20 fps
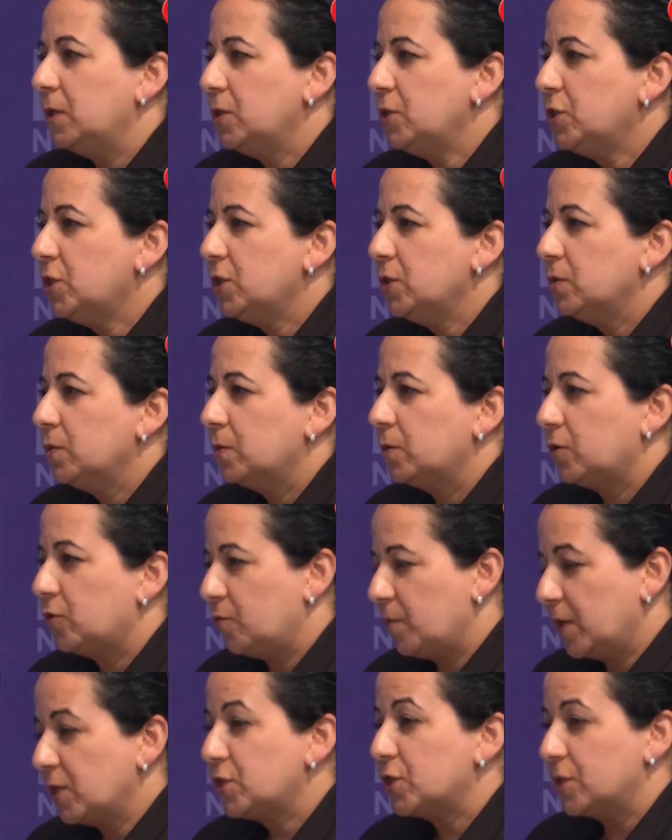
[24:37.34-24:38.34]
issue, you
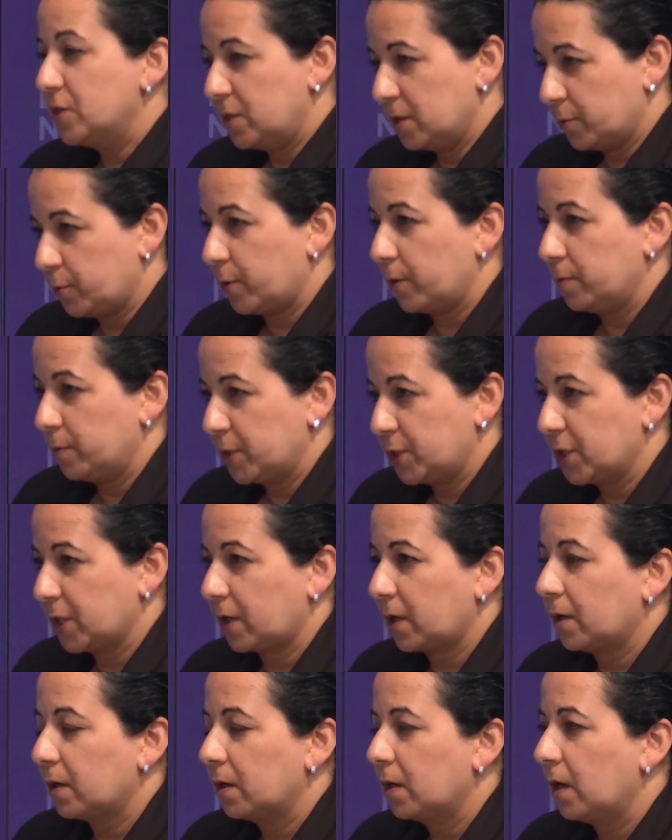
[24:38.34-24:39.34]
mentioned Dearborn,
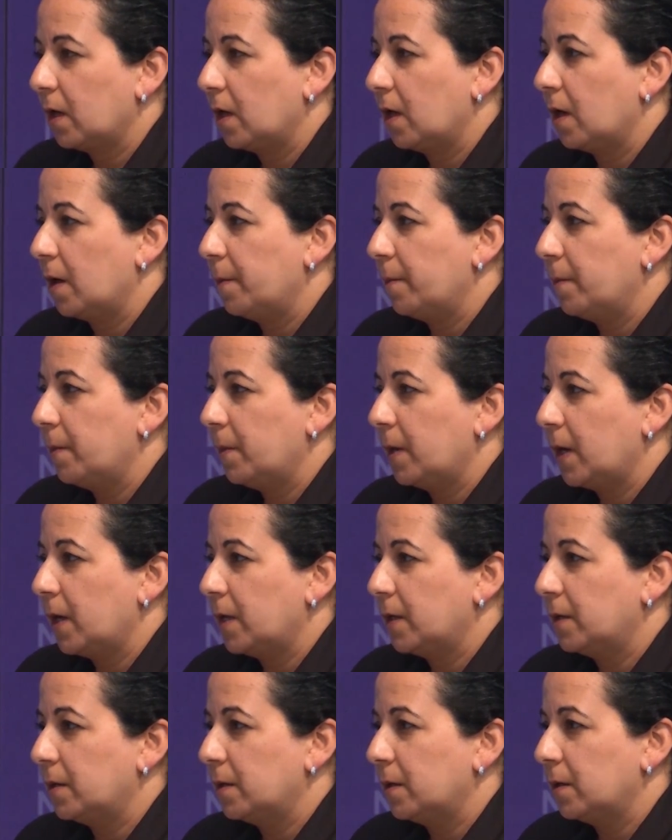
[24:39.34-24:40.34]
Michigan,
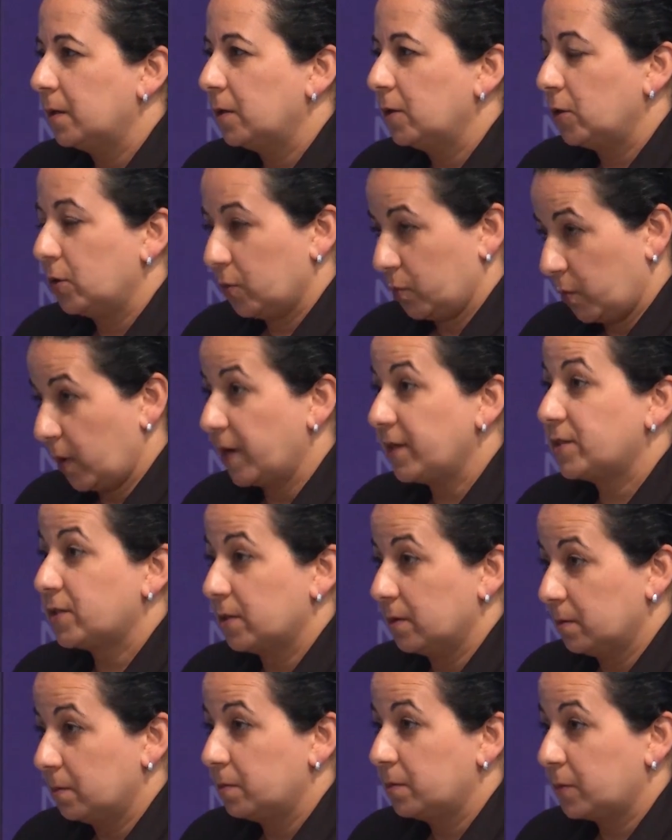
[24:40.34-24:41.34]
and you're right
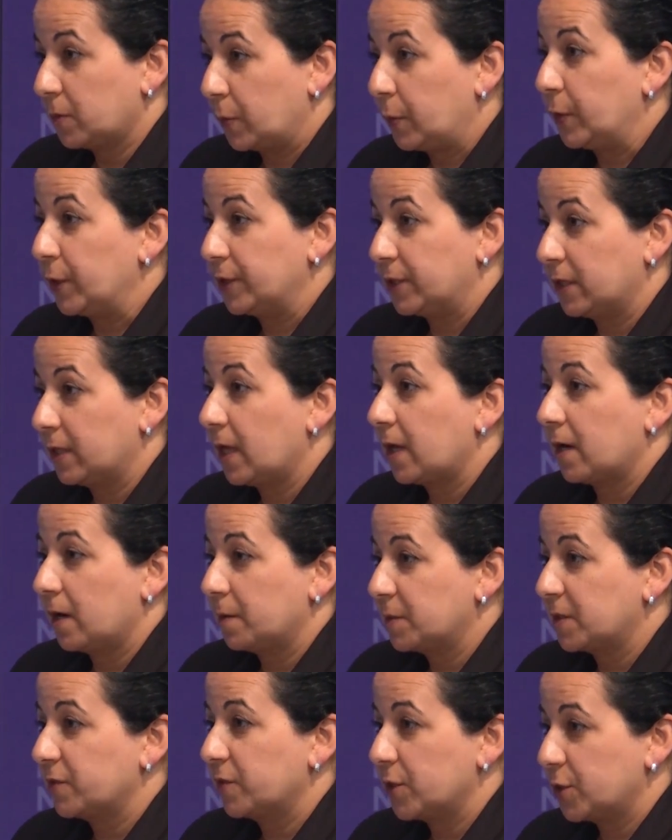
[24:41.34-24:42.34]
to point to that
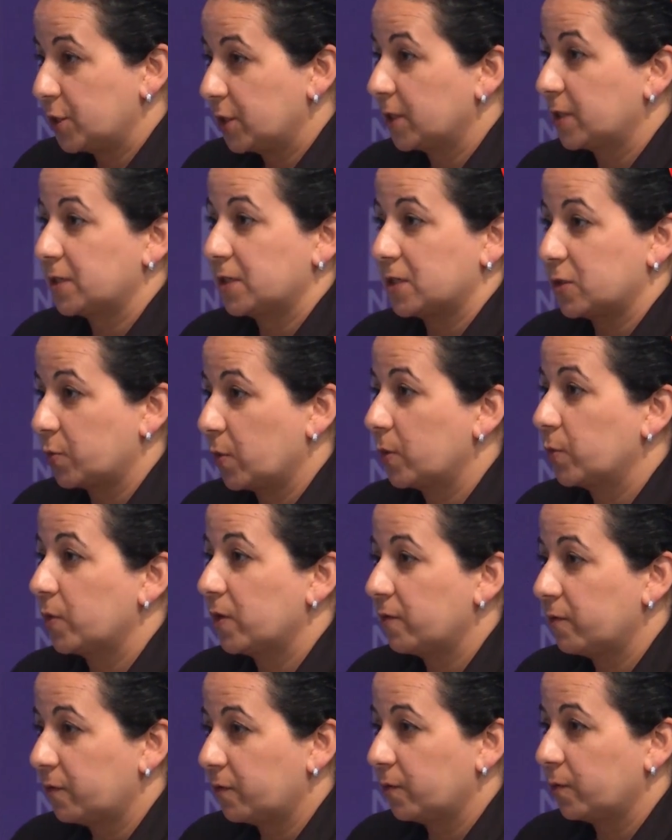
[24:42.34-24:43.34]
observation because it's one
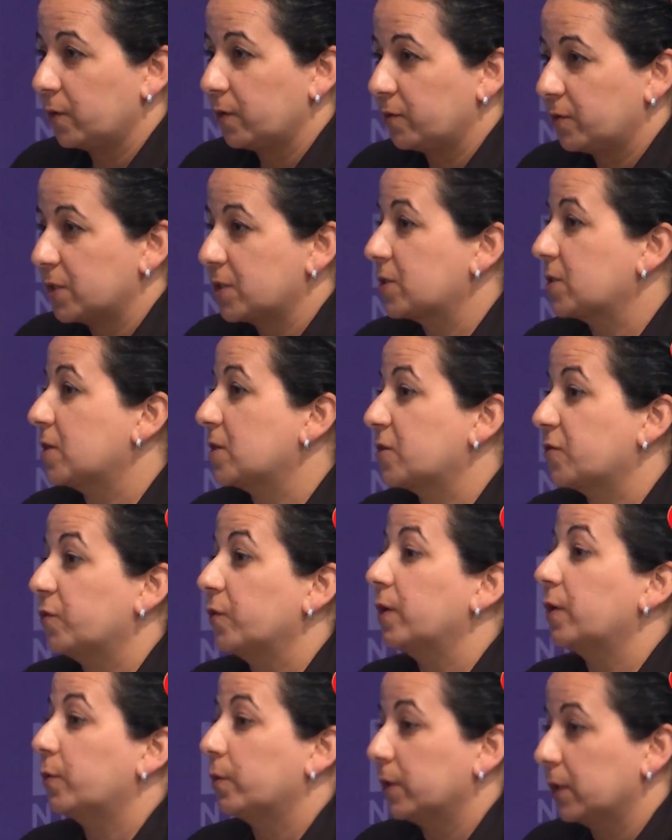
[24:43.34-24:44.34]
we've discussed
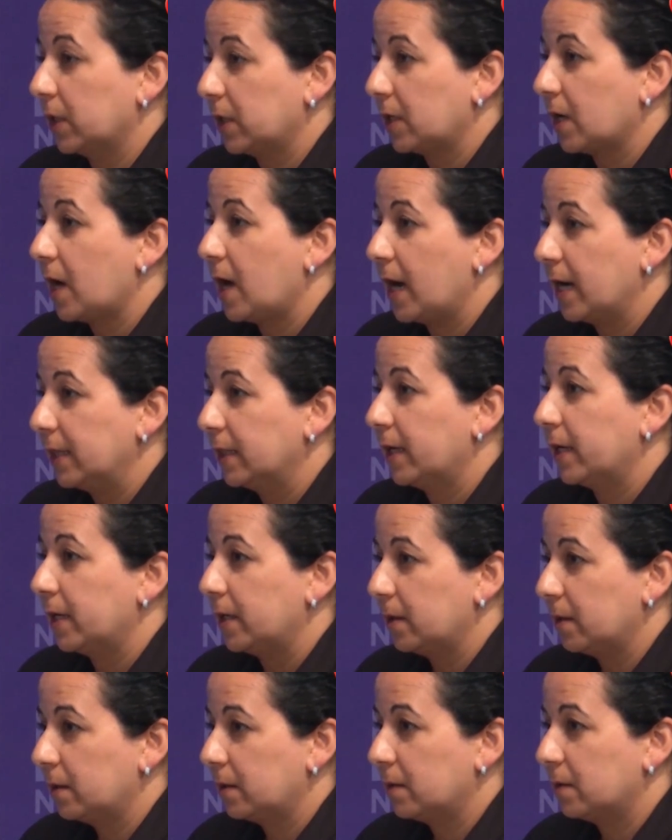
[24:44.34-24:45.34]
frequently to
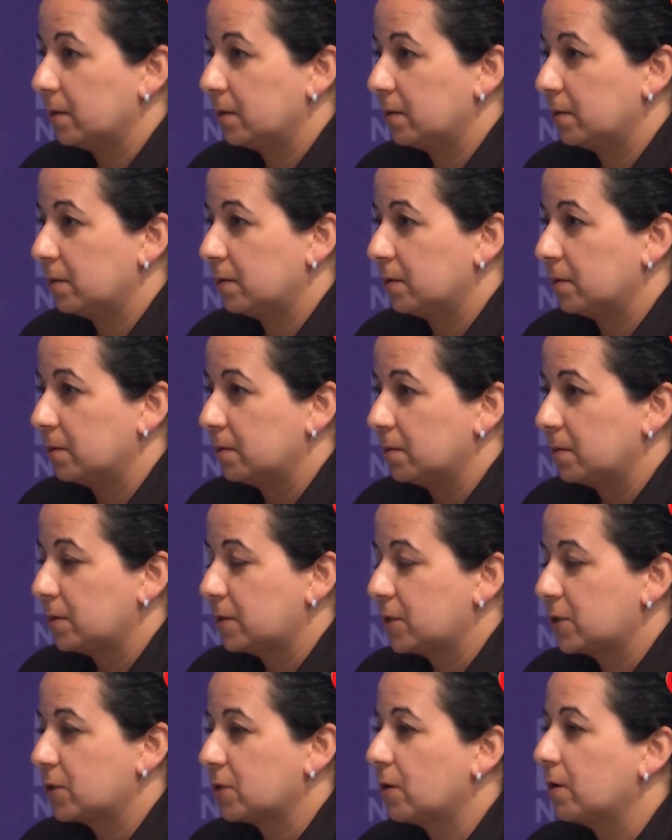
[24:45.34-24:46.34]
highlight the
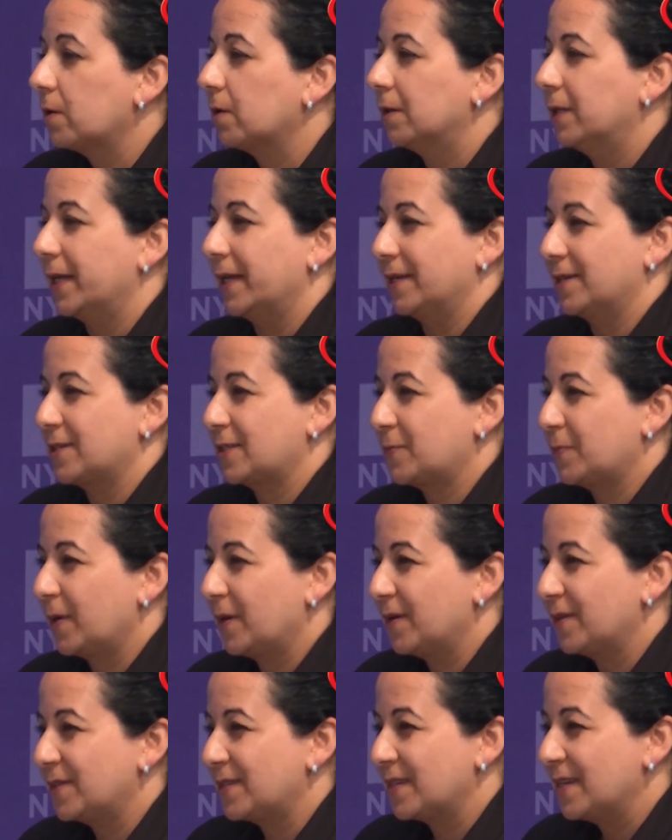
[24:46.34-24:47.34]
startling
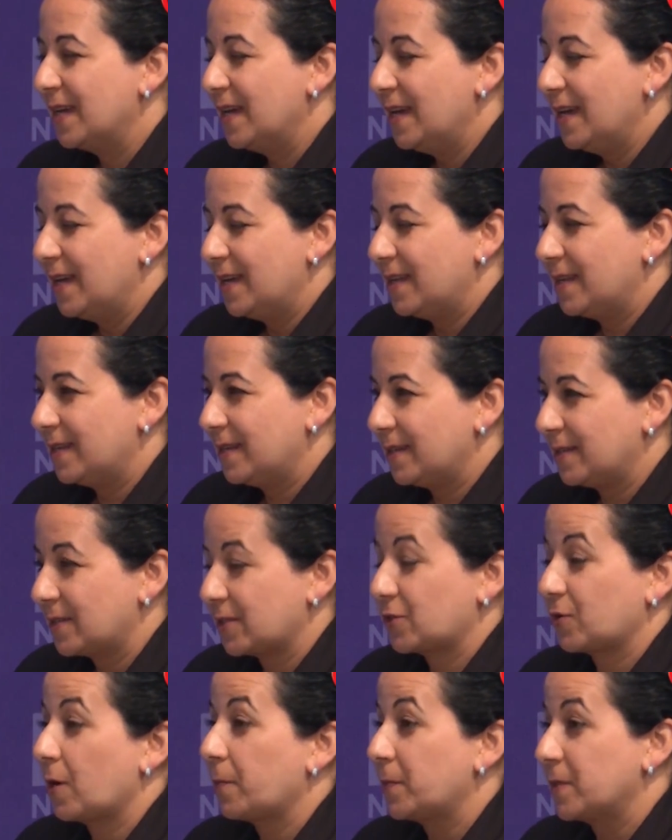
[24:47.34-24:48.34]

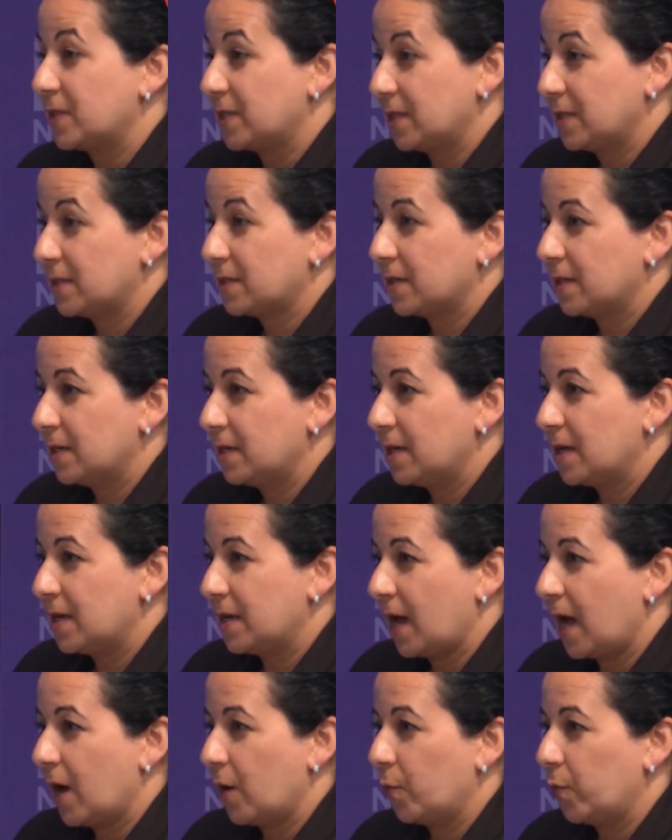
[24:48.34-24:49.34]
discrepancies
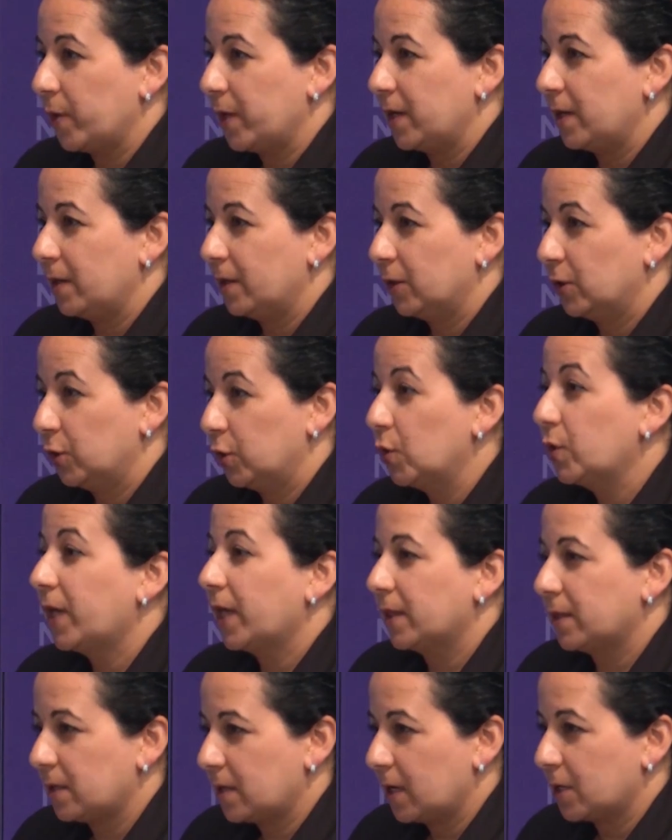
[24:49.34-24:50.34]
in how we look
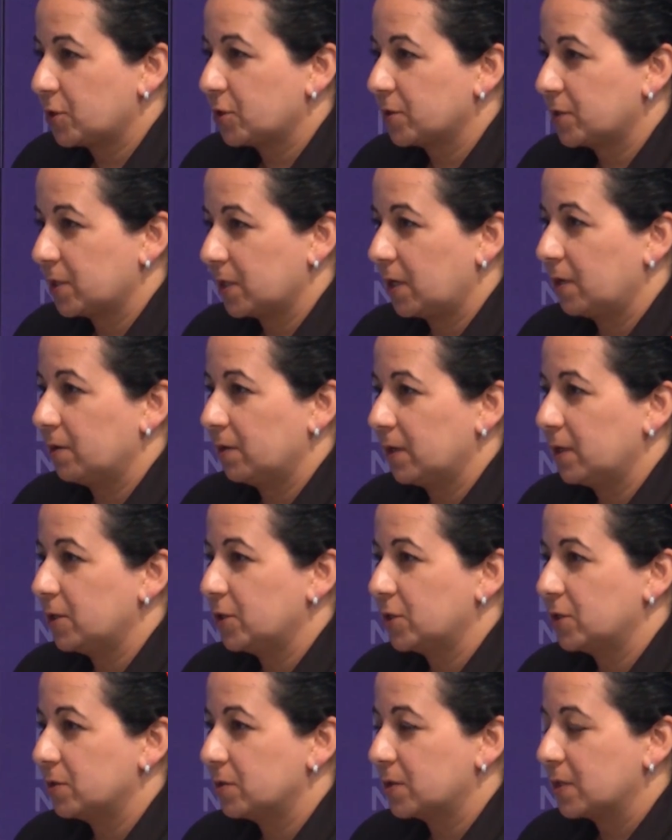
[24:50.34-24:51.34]
at the national security
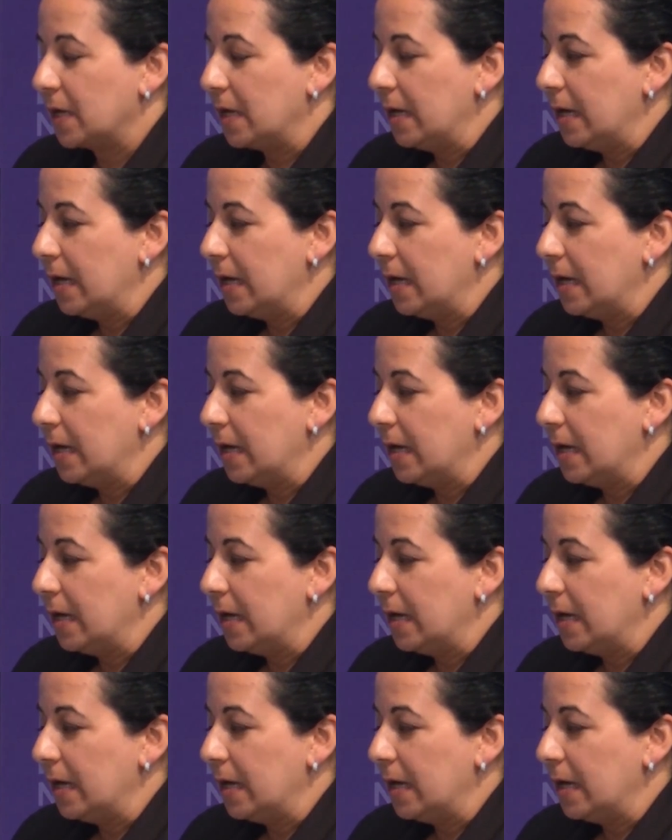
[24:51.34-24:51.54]
issues.